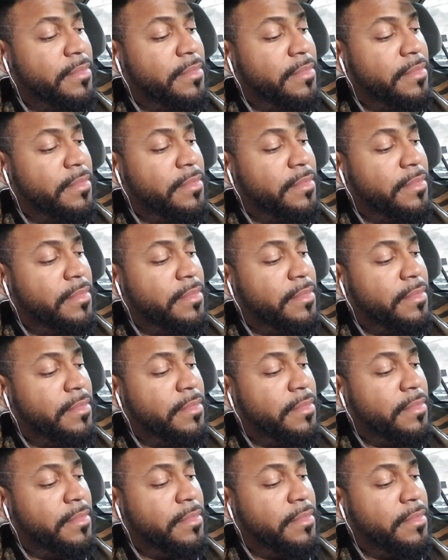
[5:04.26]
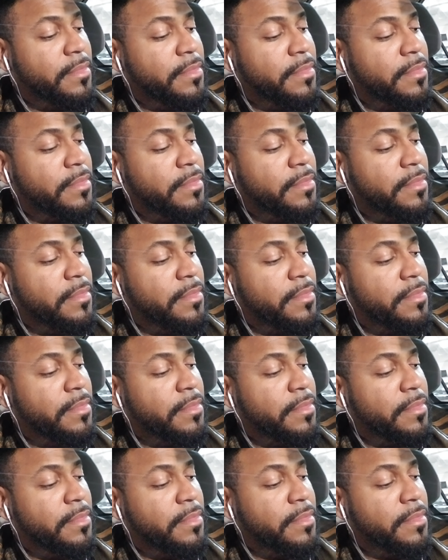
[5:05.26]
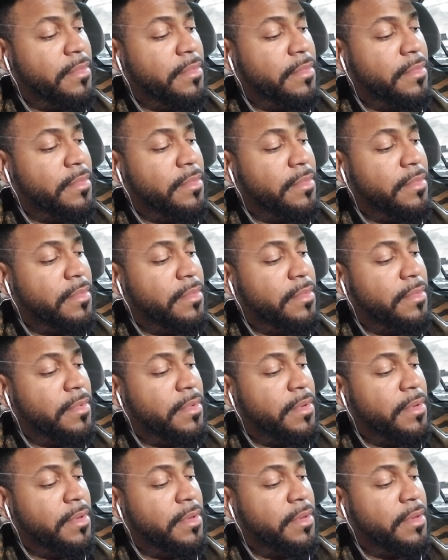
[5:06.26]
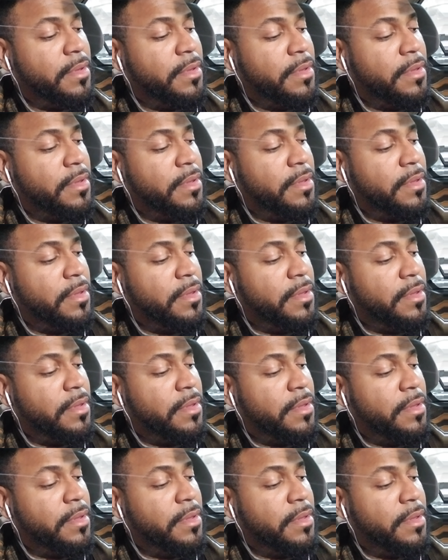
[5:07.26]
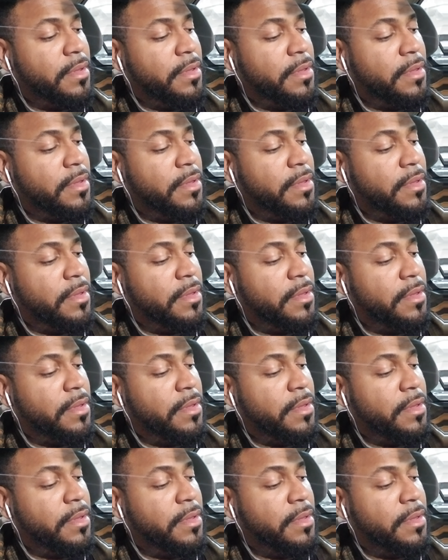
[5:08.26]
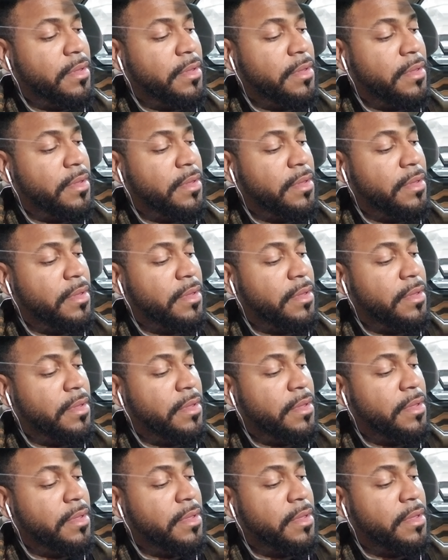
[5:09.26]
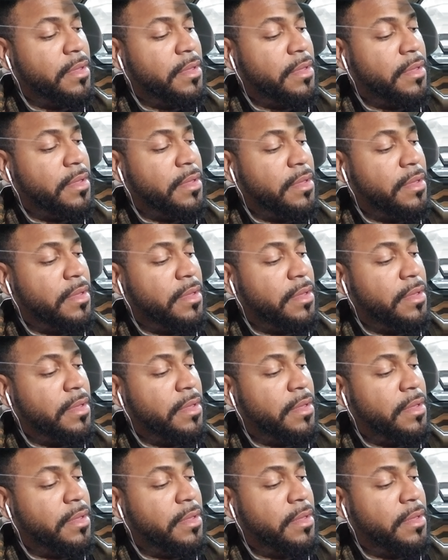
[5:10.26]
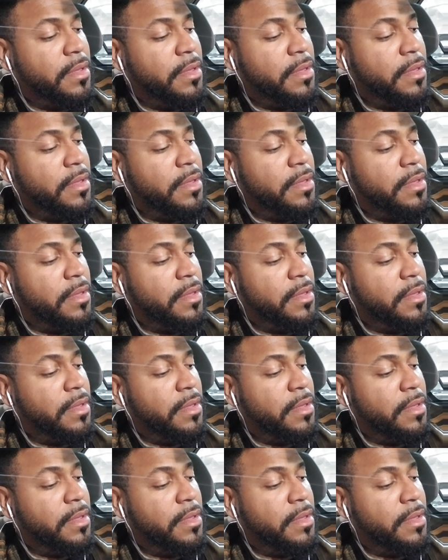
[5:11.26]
(silence)